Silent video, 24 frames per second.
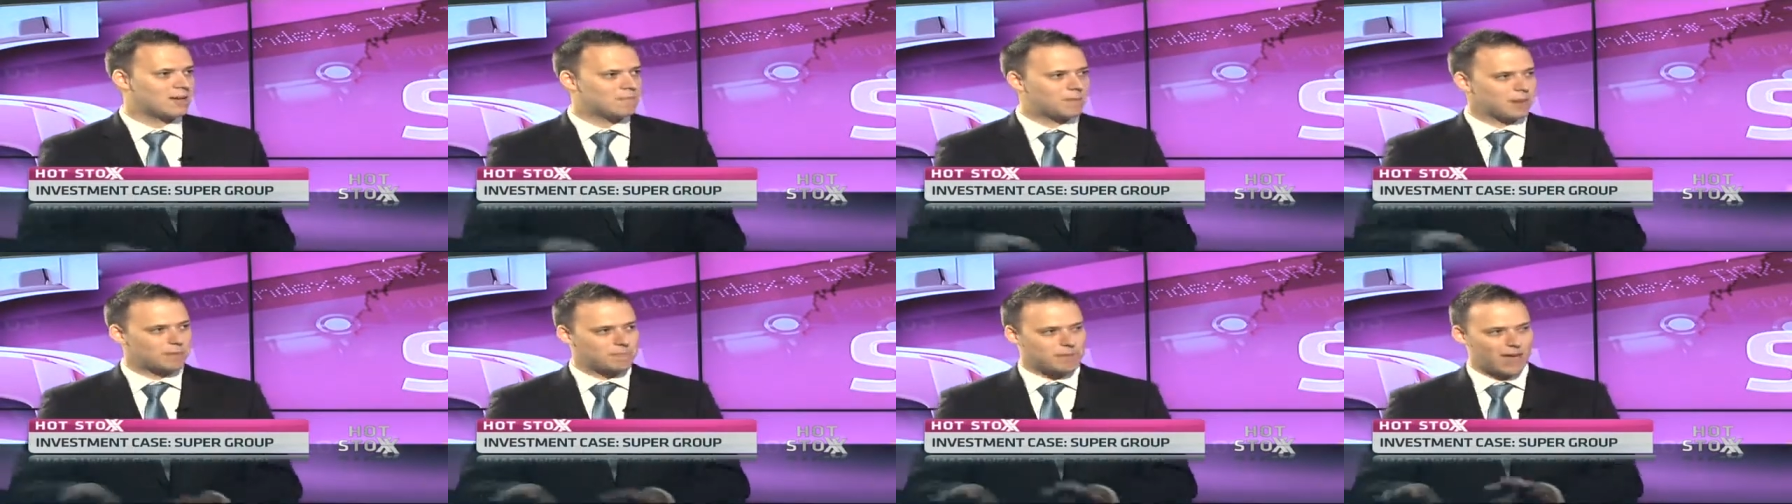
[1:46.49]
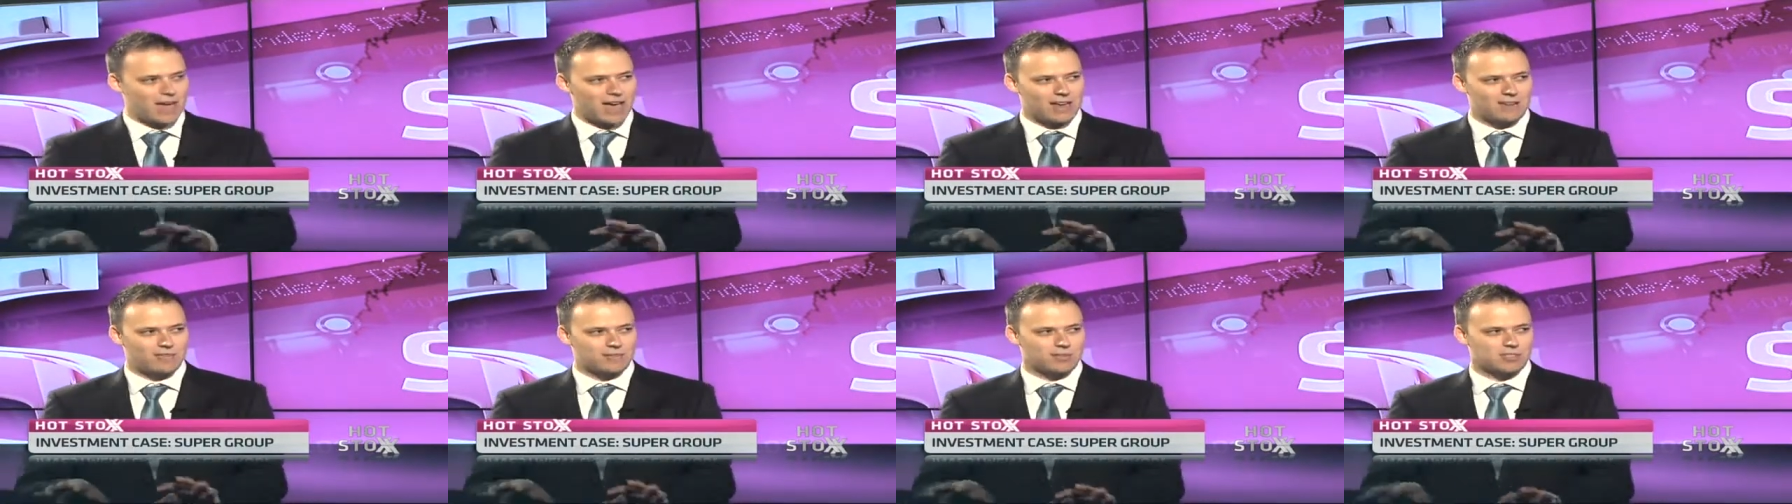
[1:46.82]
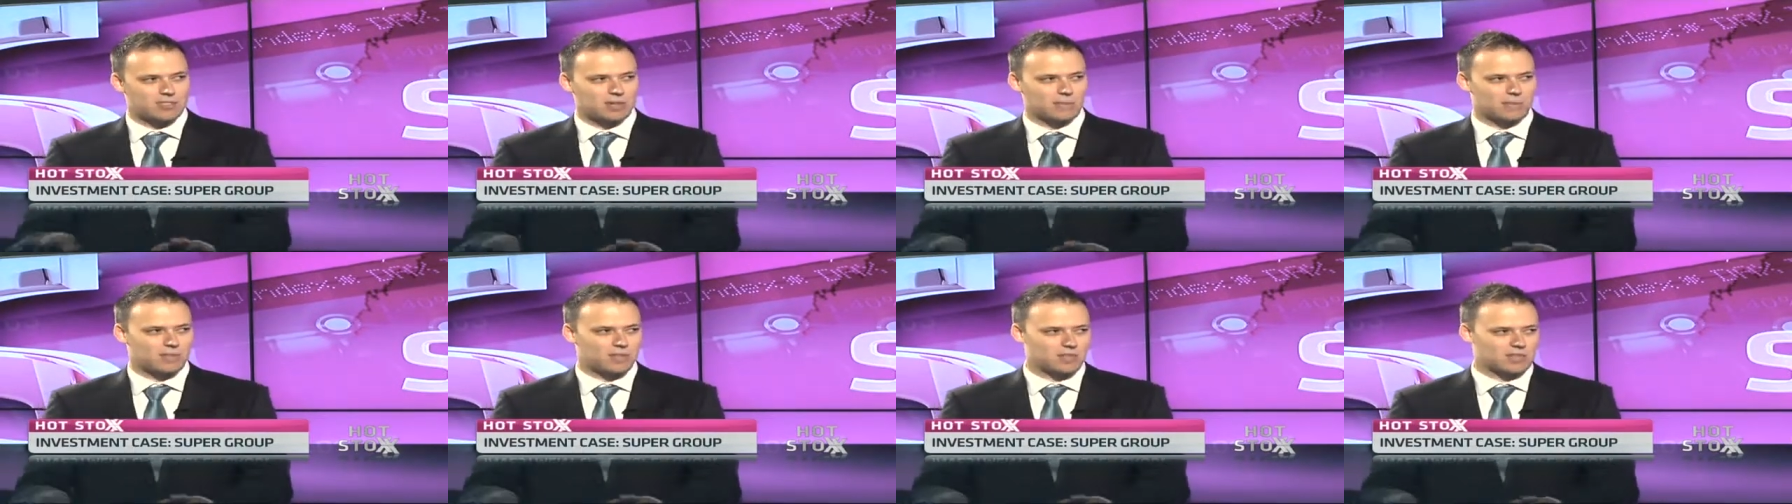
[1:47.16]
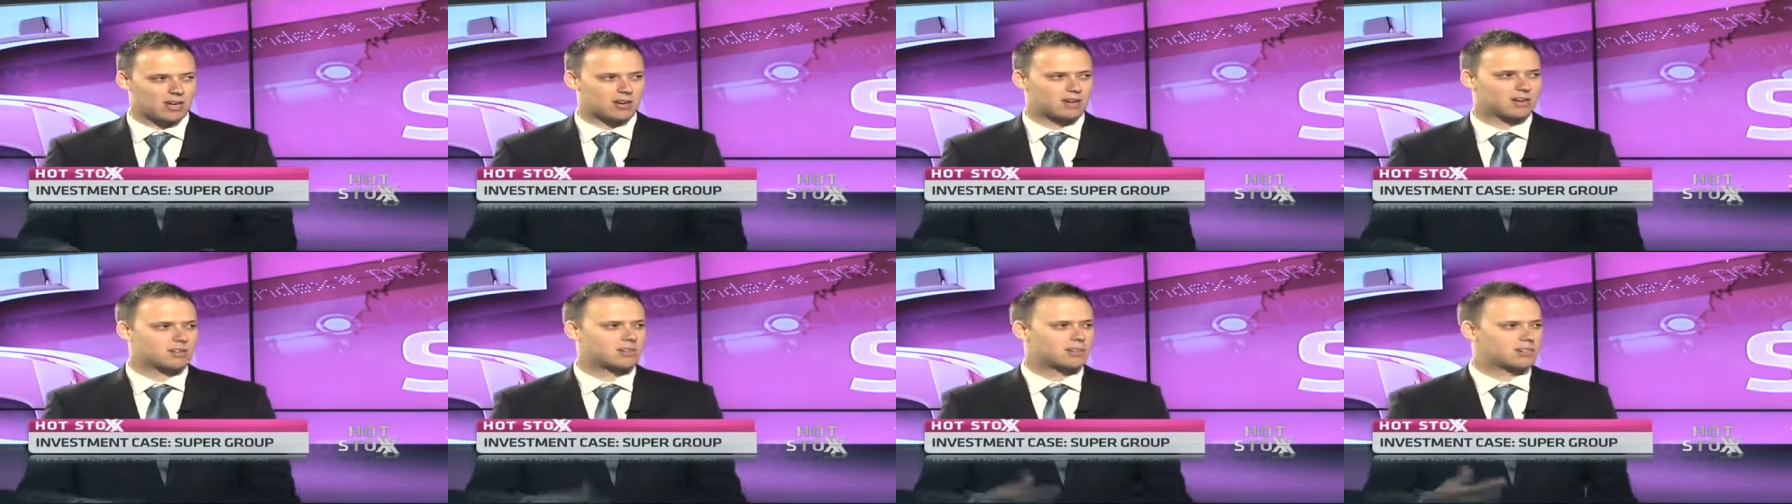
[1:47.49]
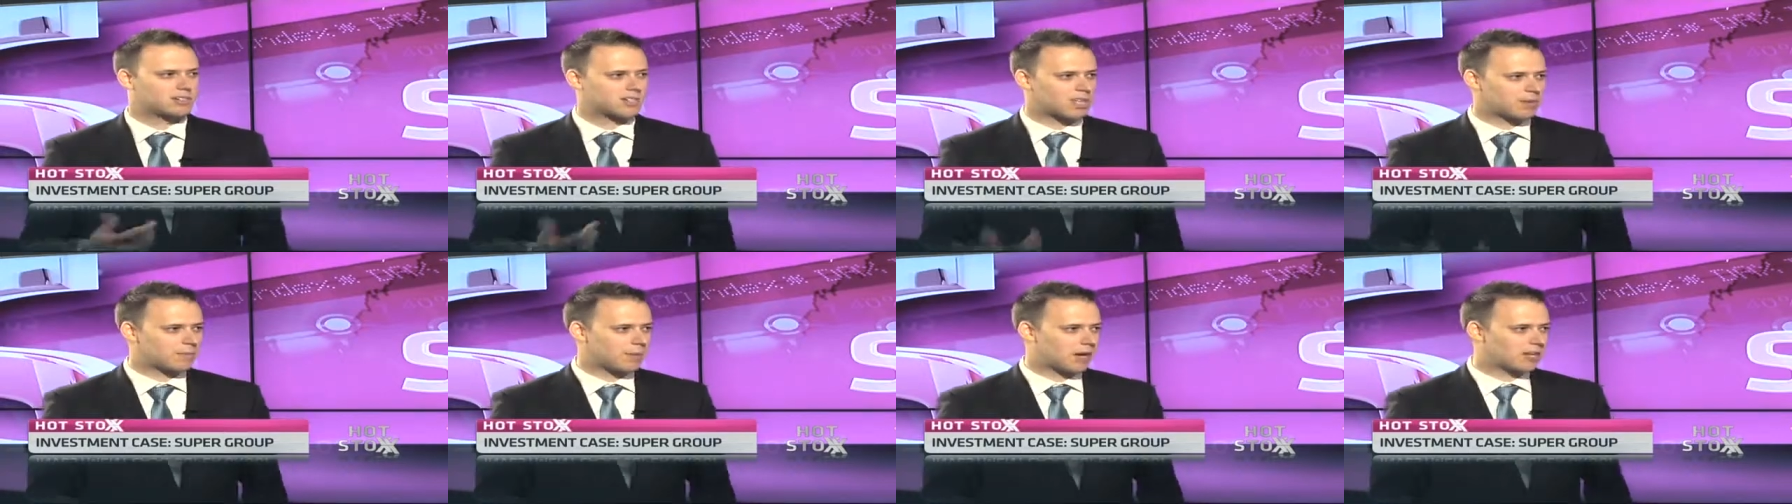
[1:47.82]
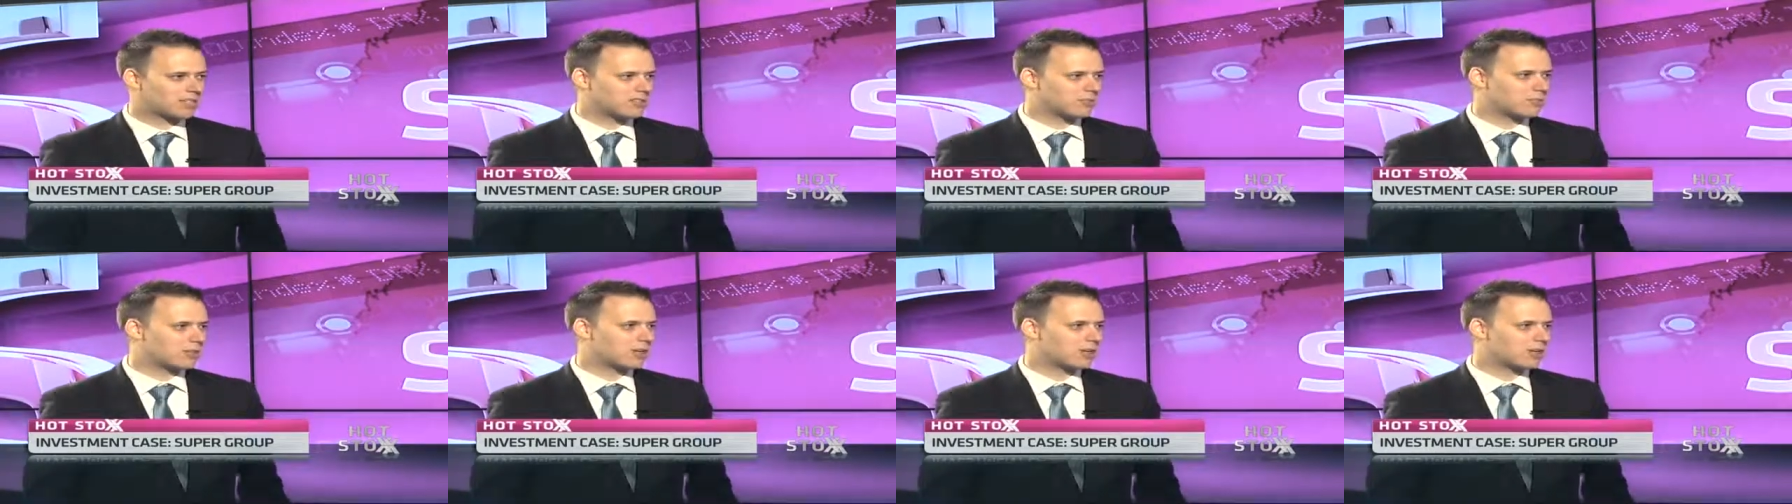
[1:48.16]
but bad for some of the territories they might have